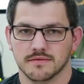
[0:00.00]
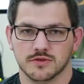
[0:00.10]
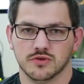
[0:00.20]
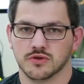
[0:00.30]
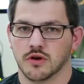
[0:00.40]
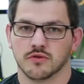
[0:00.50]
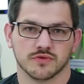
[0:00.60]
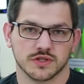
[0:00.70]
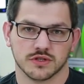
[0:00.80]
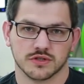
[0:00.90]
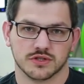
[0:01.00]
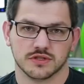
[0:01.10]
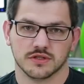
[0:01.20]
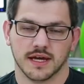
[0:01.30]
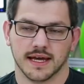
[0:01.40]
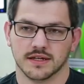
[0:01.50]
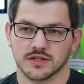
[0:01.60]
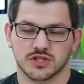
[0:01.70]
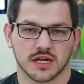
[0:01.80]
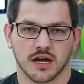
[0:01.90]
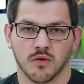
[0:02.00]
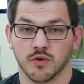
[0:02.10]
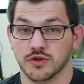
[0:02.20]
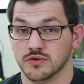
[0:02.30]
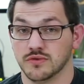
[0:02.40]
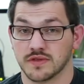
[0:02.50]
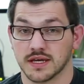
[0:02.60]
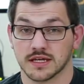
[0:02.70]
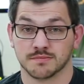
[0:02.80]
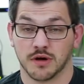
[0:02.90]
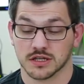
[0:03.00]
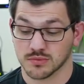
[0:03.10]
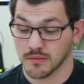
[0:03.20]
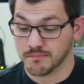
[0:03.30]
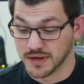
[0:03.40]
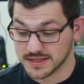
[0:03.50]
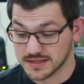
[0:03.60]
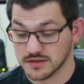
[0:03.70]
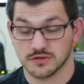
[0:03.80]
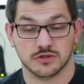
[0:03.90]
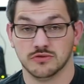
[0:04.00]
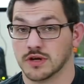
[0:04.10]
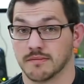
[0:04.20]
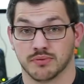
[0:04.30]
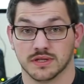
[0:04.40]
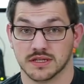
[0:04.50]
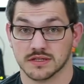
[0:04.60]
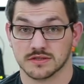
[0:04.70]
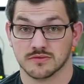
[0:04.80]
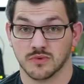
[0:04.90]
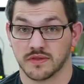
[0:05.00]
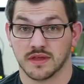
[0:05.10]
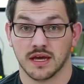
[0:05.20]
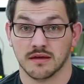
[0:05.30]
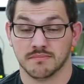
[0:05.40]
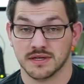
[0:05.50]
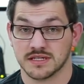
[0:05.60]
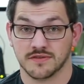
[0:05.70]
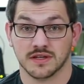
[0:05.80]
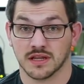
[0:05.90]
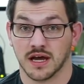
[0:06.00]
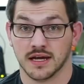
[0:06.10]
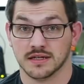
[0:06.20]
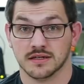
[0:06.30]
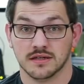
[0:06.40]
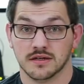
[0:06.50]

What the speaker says: Do your own research and check out what you think is possible, but do not print this with a PTFE lined